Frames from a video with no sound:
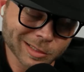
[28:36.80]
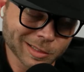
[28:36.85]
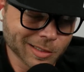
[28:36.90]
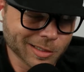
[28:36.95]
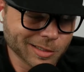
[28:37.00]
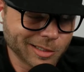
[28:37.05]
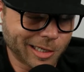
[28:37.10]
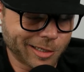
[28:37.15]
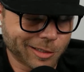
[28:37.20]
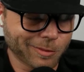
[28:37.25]

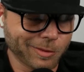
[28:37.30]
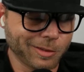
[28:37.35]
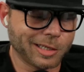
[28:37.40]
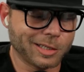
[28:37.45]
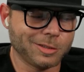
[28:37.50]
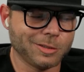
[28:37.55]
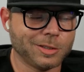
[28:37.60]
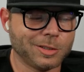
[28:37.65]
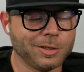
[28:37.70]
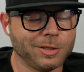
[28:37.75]
Technically, I
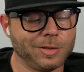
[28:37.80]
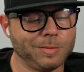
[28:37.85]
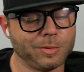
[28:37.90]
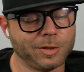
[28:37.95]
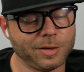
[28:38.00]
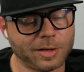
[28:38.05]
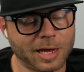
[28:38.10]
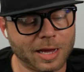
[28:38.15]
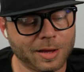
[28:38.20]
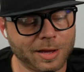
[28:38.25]
guess you could,
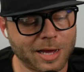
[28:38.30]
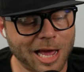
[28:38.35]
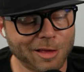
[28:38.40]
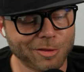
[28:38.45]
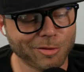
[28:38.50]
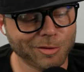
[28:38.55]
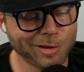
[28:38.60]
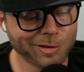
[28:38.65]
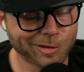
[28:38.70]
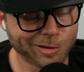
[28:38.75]
but I
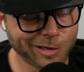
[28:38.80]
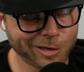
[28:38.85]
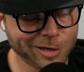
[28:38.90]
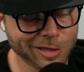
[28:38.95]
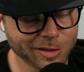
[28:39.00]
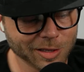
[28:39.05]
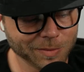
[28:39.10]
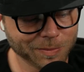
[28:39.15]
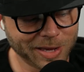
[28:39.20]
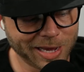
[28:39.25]
think
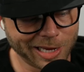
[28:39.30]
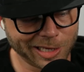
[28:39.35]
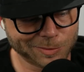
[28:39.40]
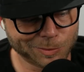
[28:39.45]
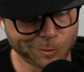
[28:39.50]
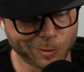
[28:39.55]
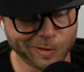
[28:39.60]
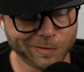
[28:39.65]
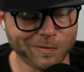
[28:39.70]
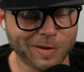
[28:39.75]
anything past
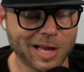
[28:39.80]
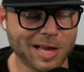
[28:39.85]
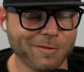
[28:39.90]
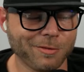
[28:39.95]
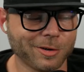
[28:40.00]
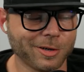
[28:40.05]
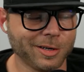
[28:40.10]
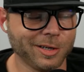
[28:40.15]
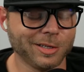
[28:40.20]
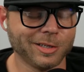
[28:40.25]
0.5, you're
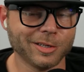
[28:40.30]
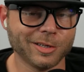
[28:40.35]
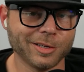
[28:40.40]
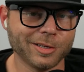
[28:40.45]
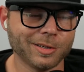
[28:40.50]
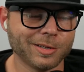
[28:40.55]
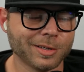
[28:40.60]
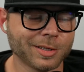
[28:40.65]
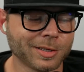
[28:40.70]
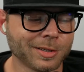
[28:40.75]
going to get,